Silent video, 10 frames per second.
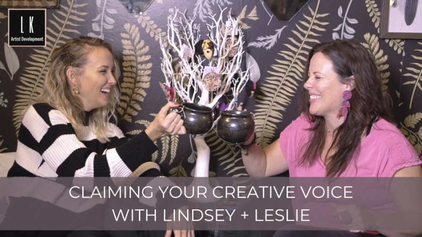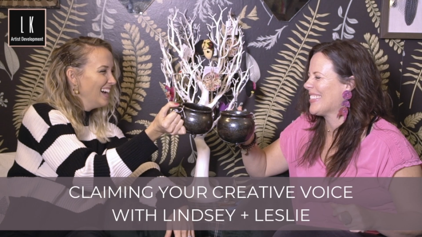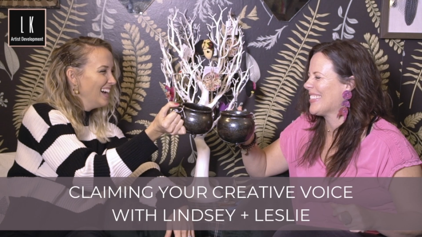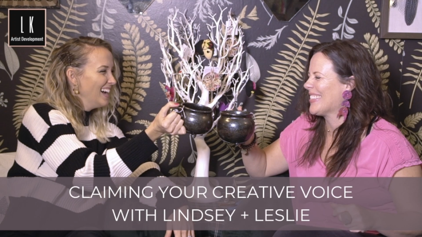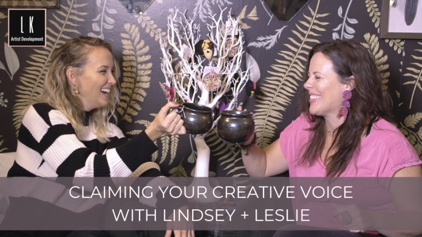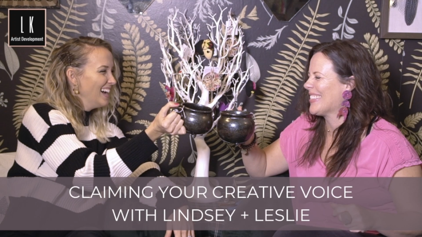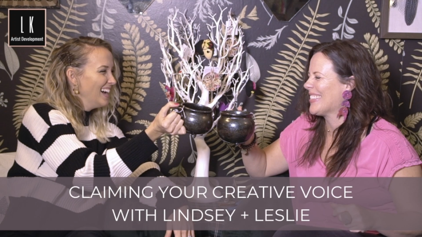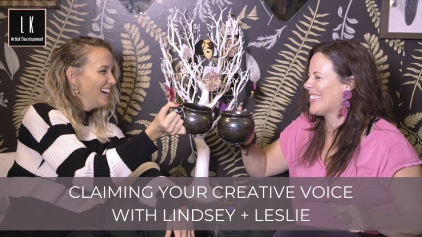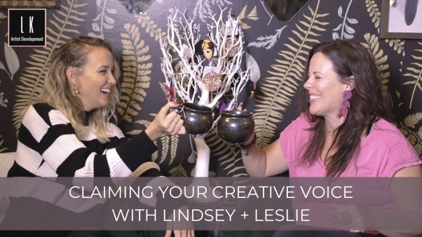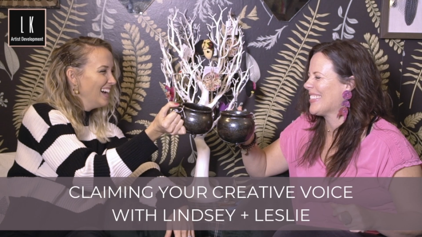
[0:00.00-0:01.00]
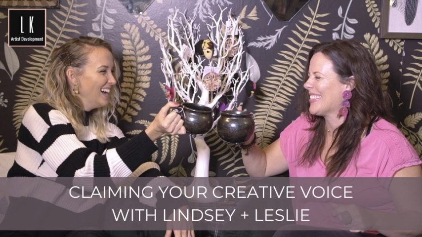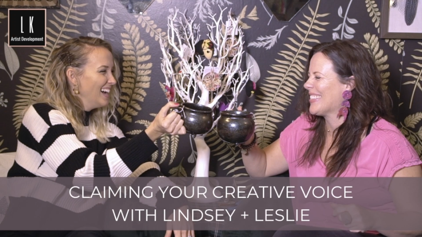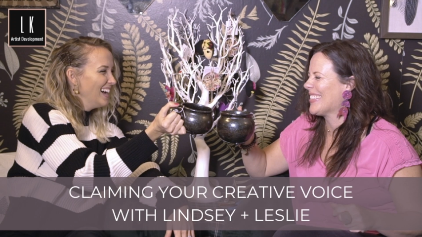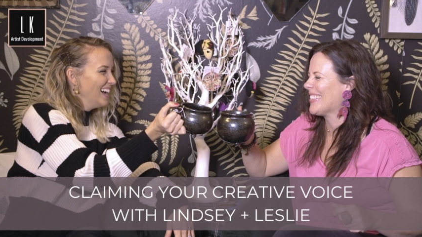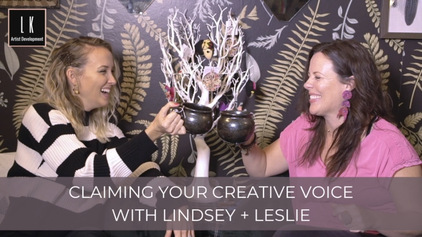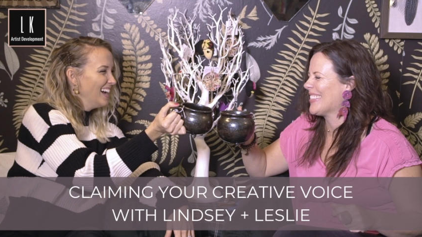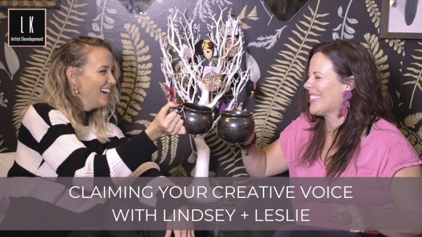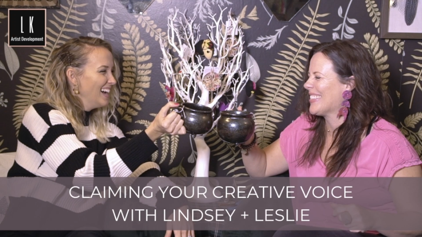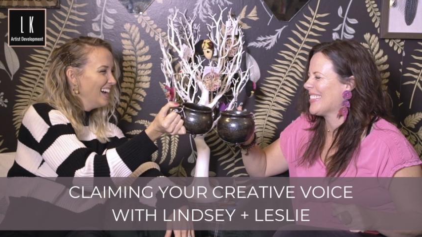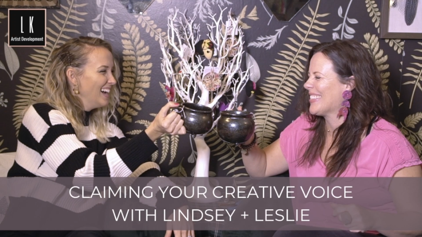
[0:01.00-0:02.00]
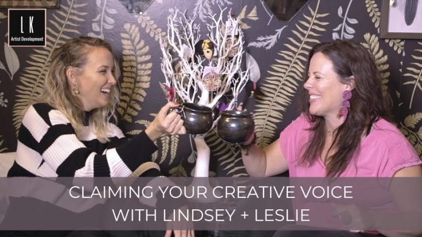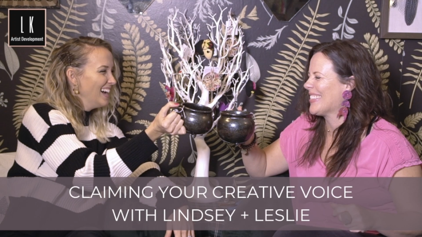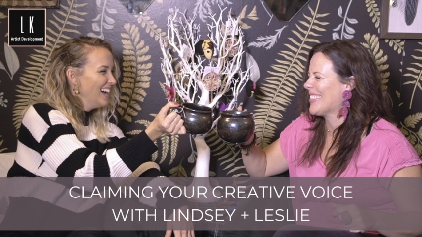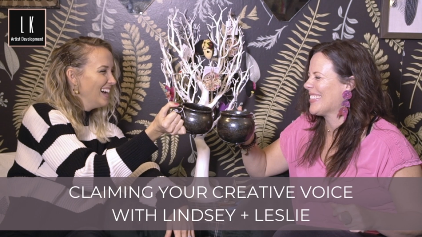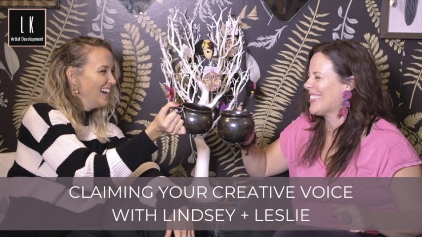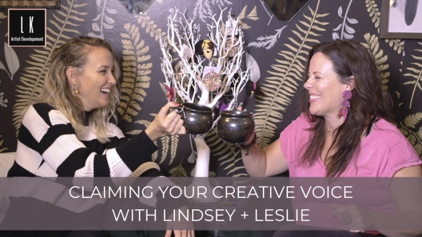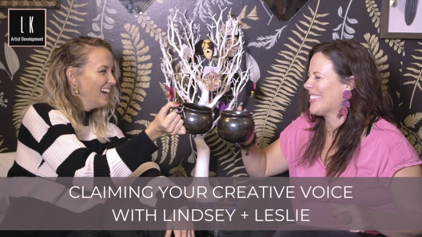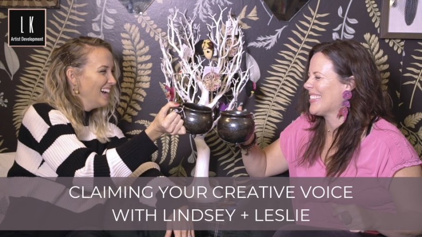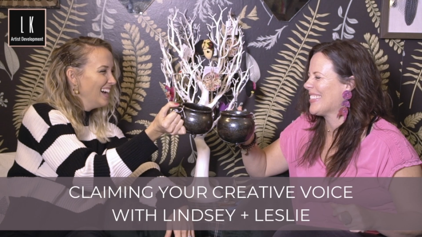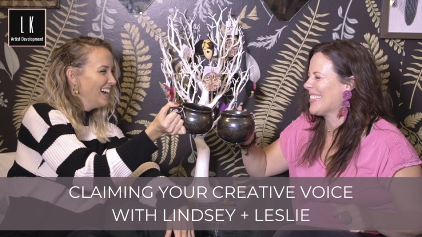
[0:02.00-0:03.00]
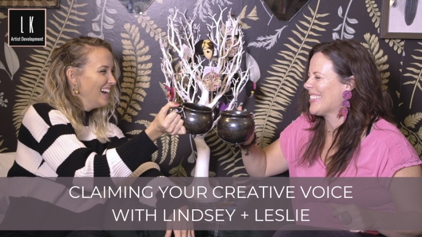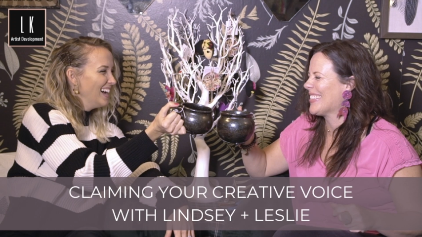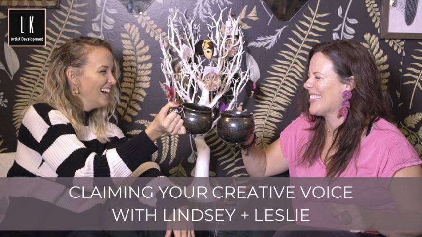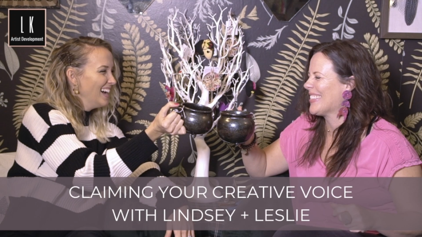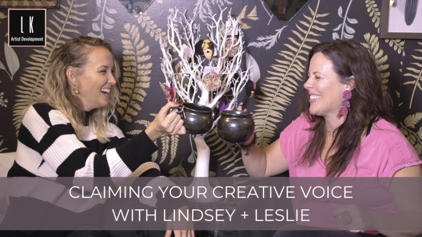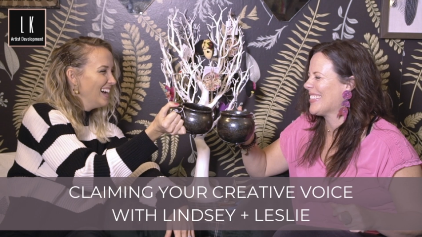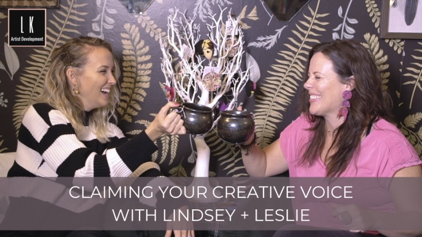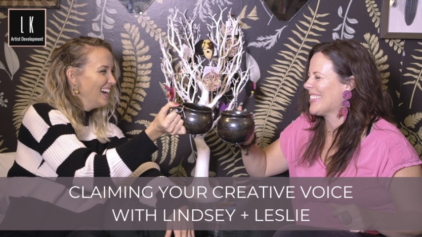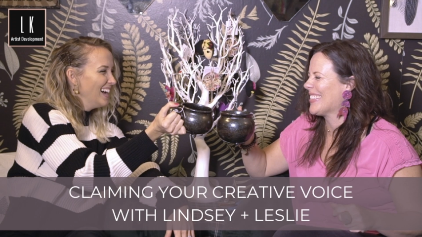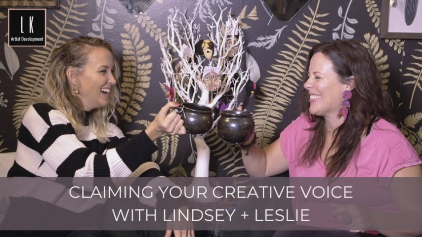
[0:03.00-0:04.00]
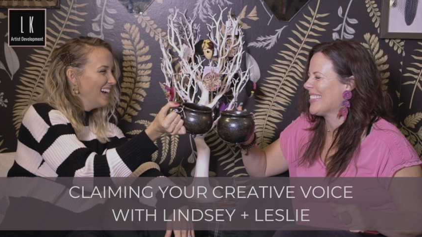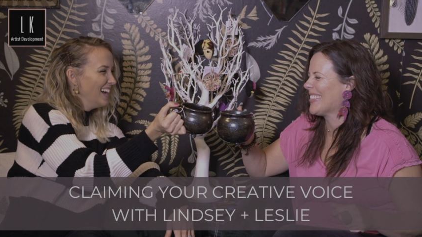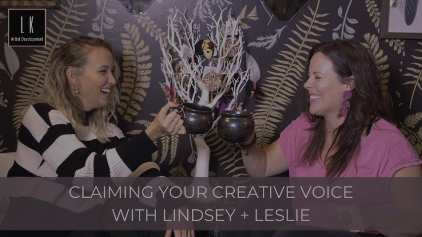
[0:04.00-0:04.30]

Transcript: (silence)